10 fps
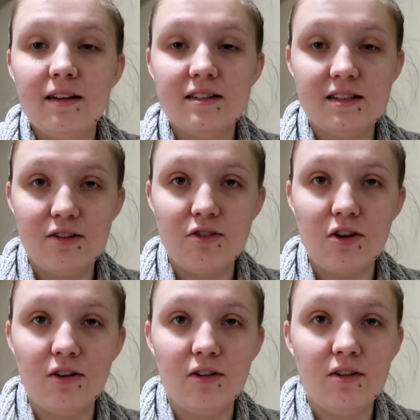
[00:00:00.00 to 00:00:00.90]

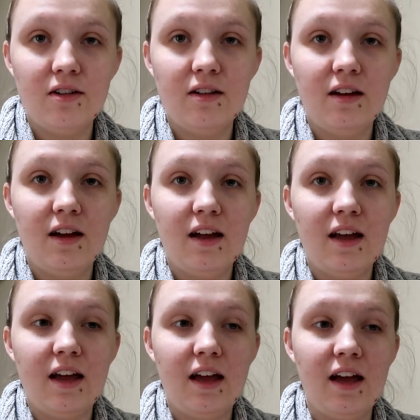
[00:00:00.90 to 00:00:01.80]
cereal,
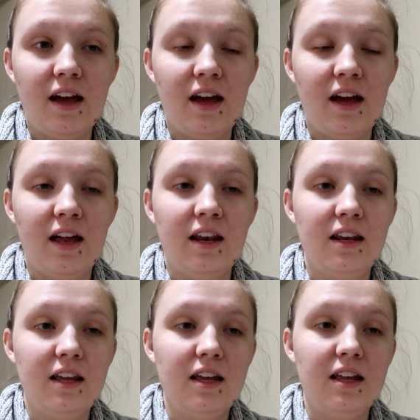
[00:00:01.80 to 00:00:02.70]

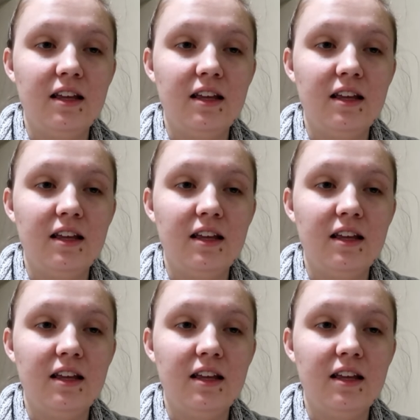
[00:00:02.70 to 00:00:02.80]
and